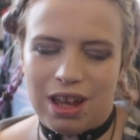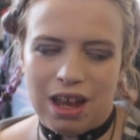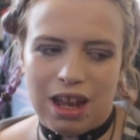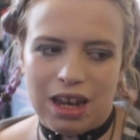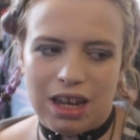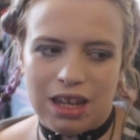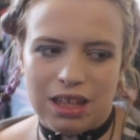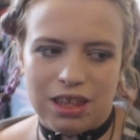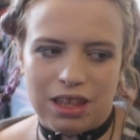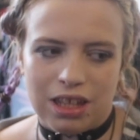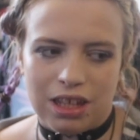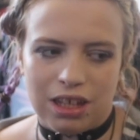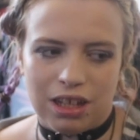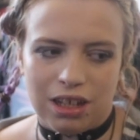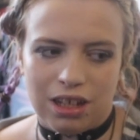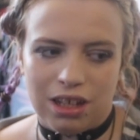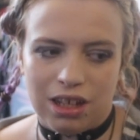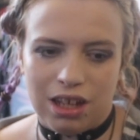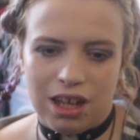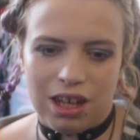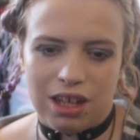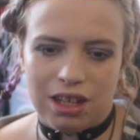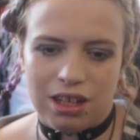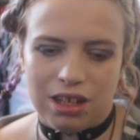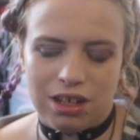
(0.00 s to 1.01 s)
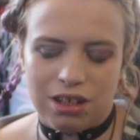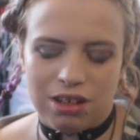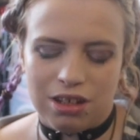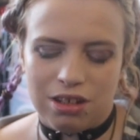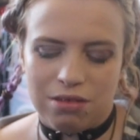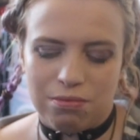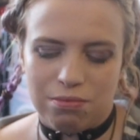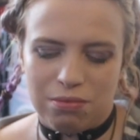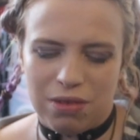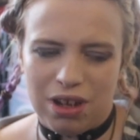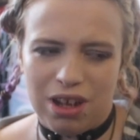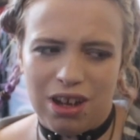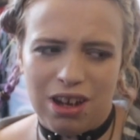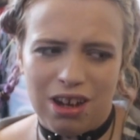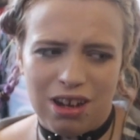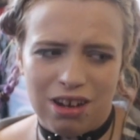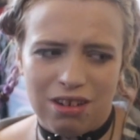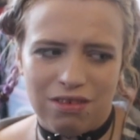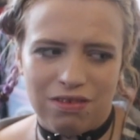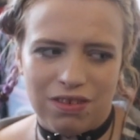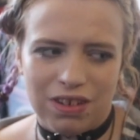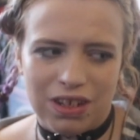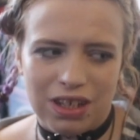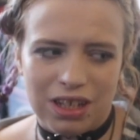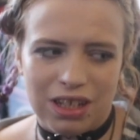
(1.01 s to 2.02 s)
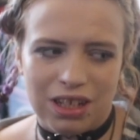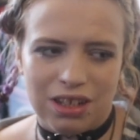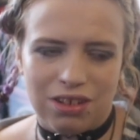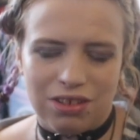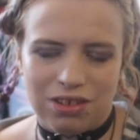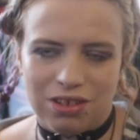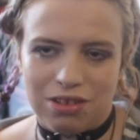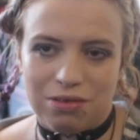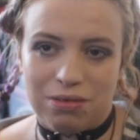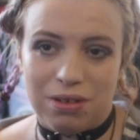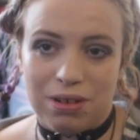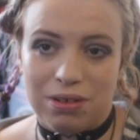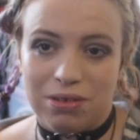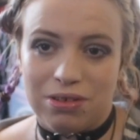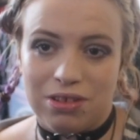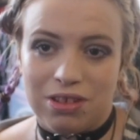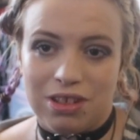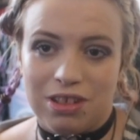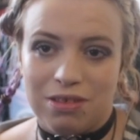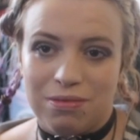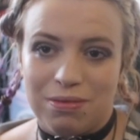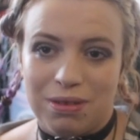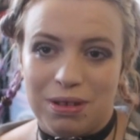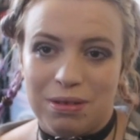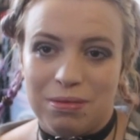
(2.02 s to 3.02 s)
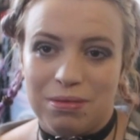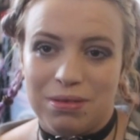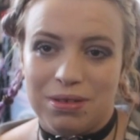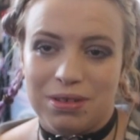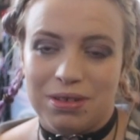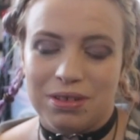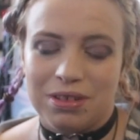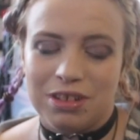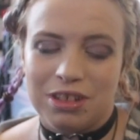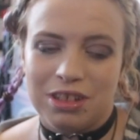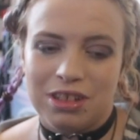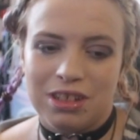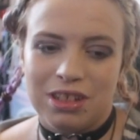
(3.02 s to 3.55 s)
anything, and my heart really does go out to these people.